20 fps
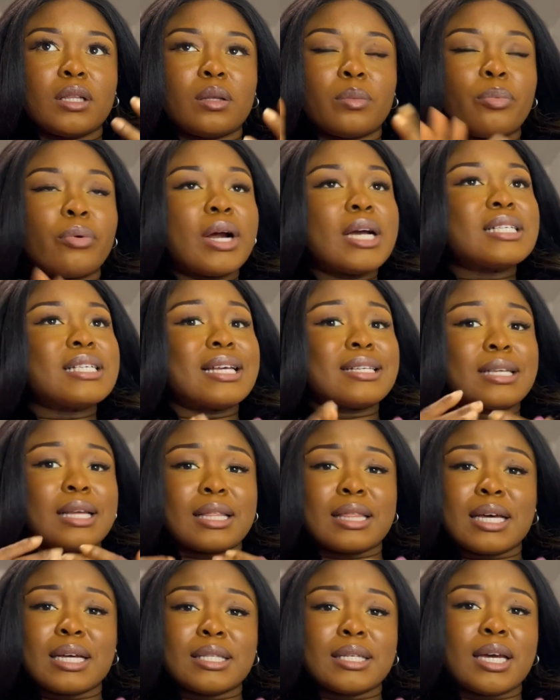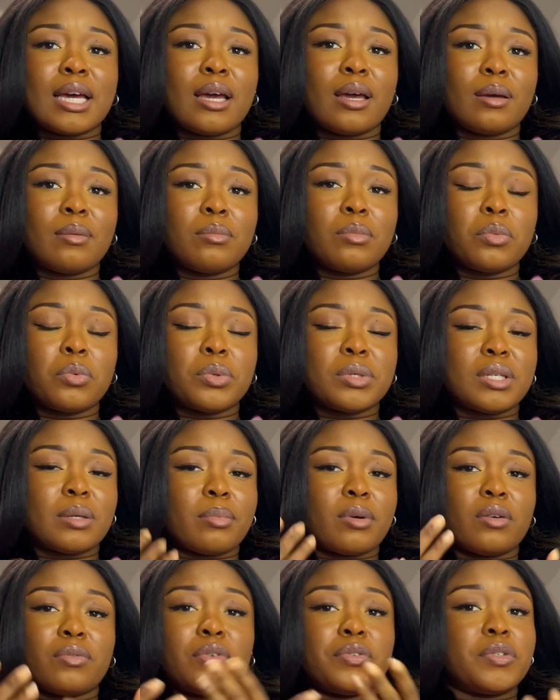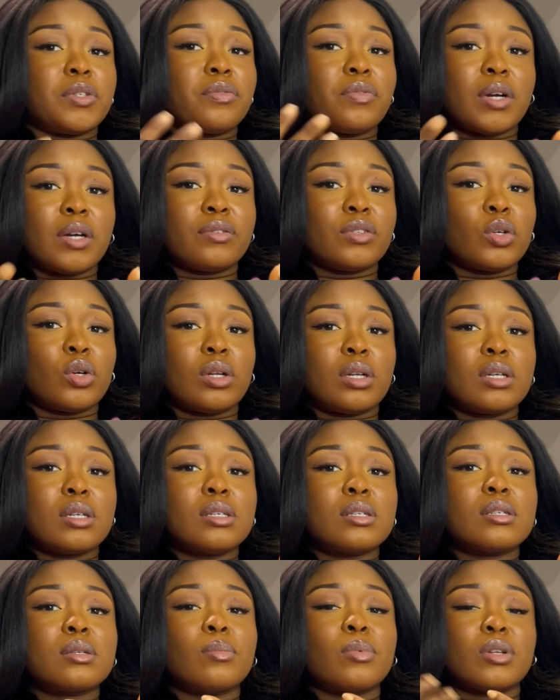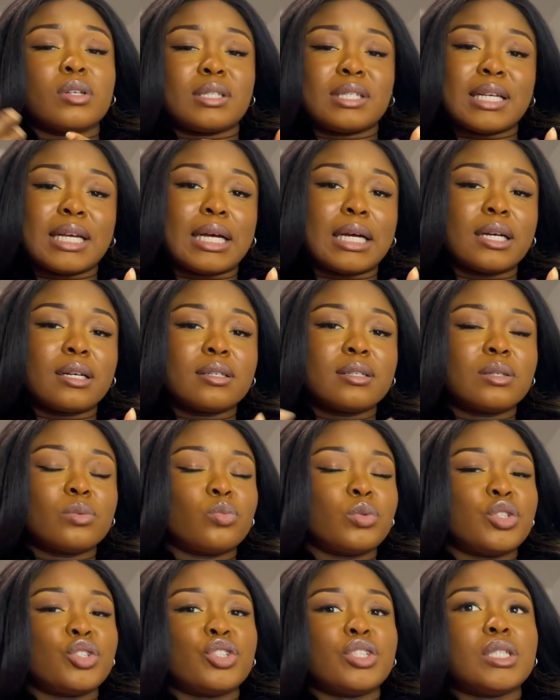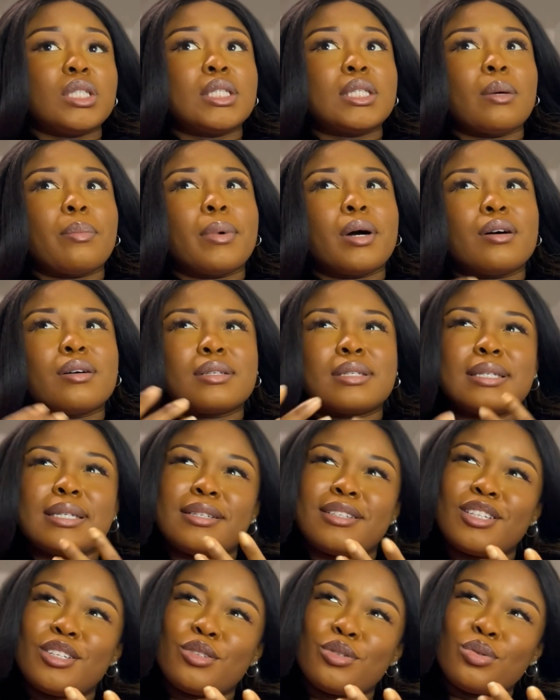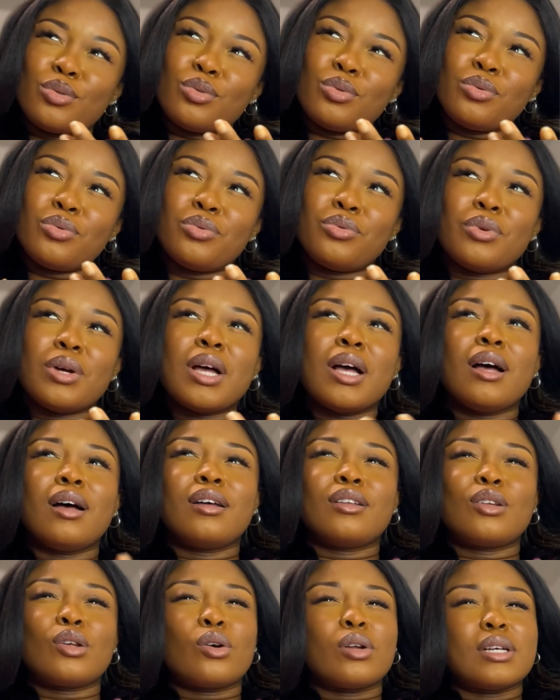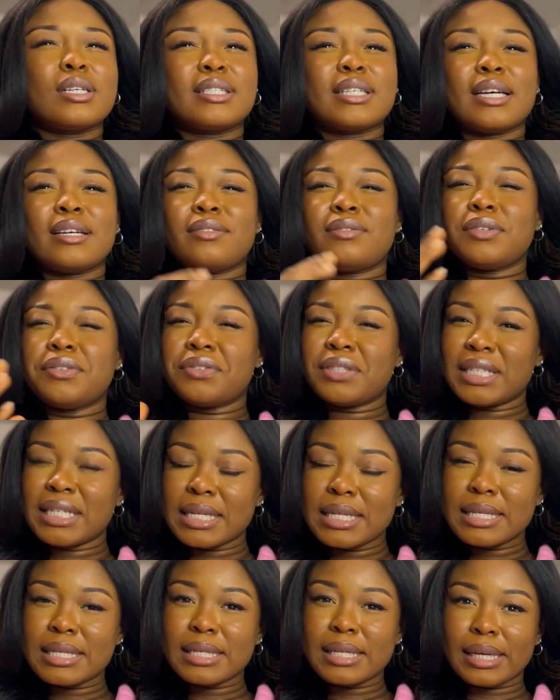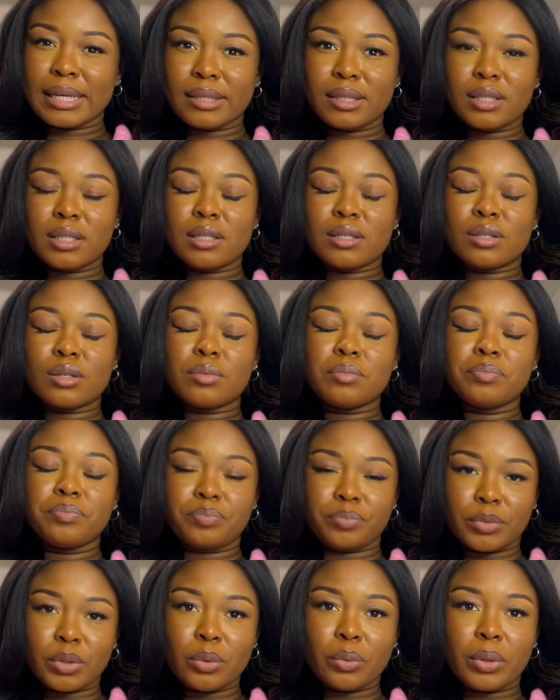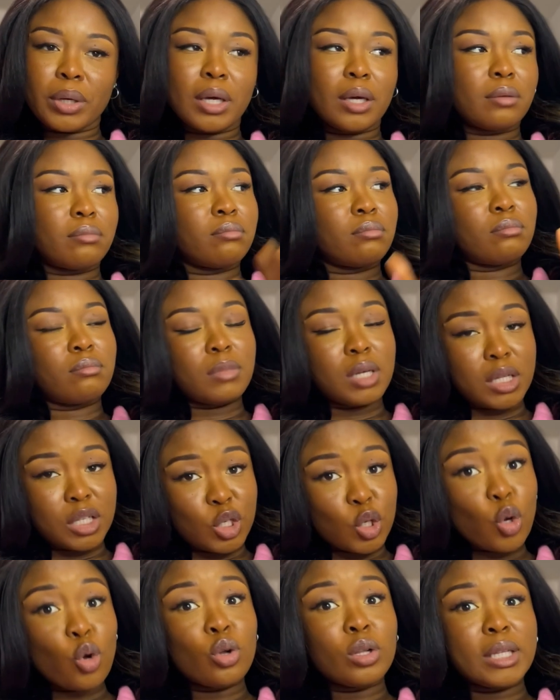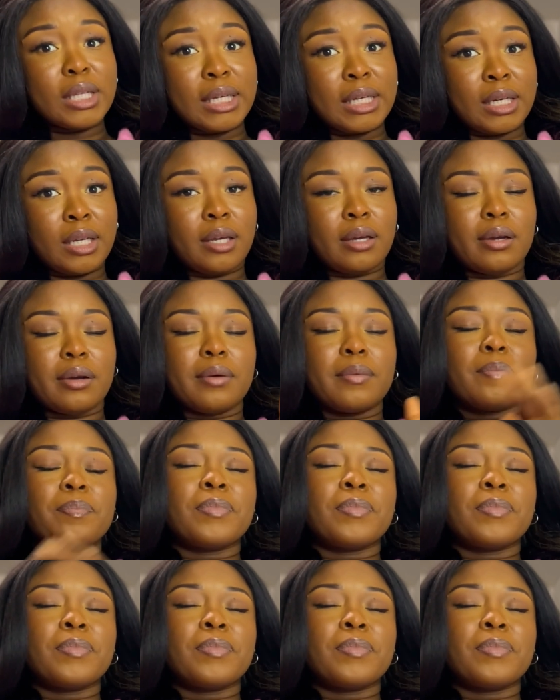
price as at that time was about $55 plus tax, which is about $62.15. Okay, it's all in here.